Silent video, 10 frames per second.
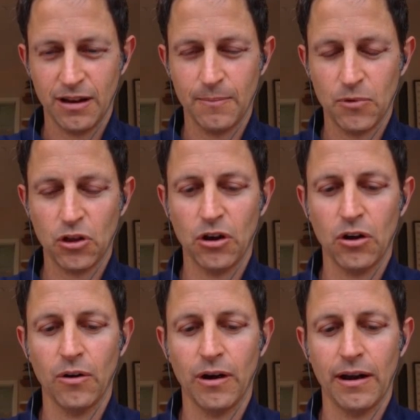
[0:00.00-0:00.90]

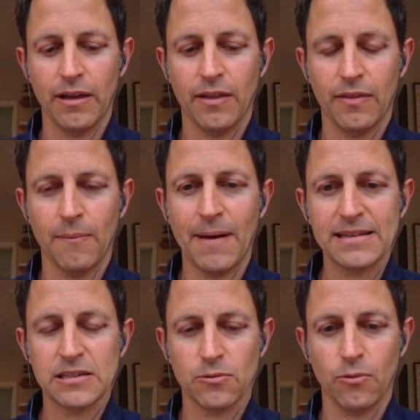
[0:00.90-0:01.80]
So the
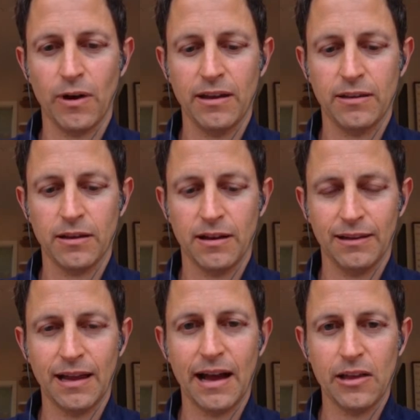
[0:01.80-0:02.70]
best way to
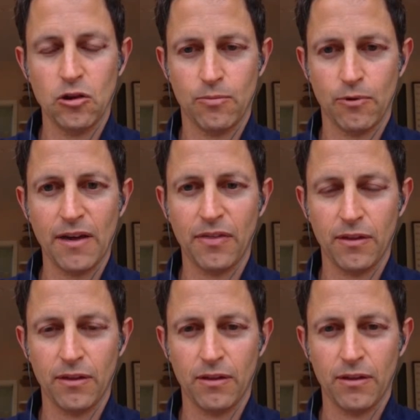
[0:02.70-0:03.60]
align your breath
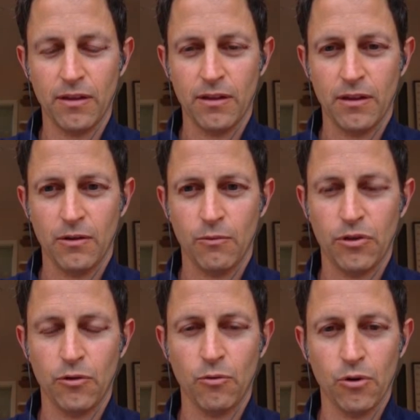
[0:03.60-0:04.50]
with
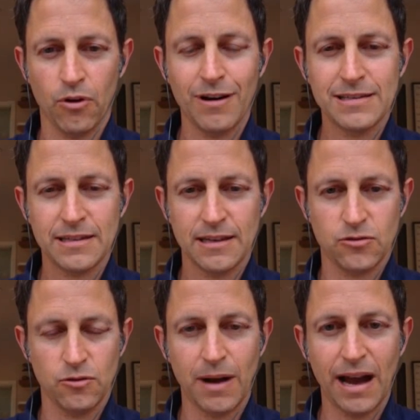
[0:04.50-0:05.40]
your words is
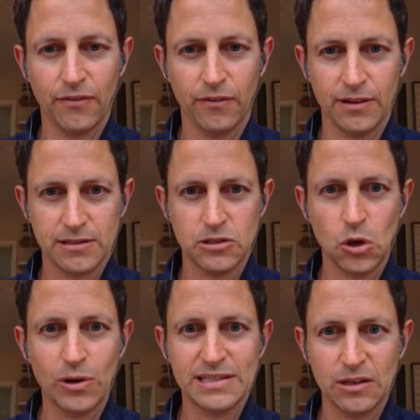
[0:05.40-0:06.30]
through mindfulness,
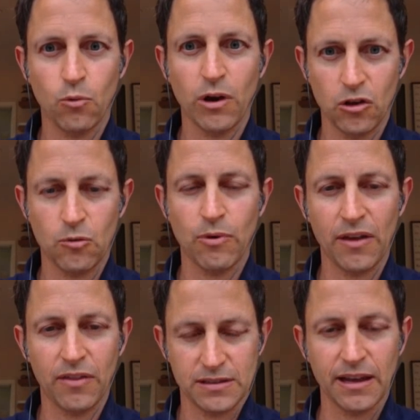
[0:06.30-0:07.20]
noticing what your
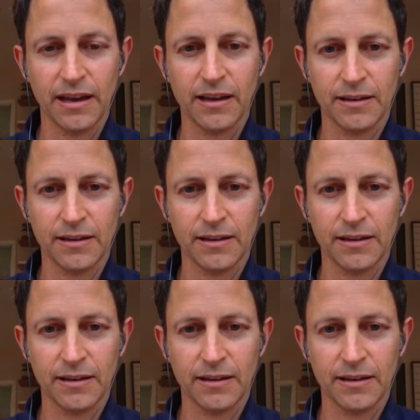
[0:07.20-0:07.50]
breath is like.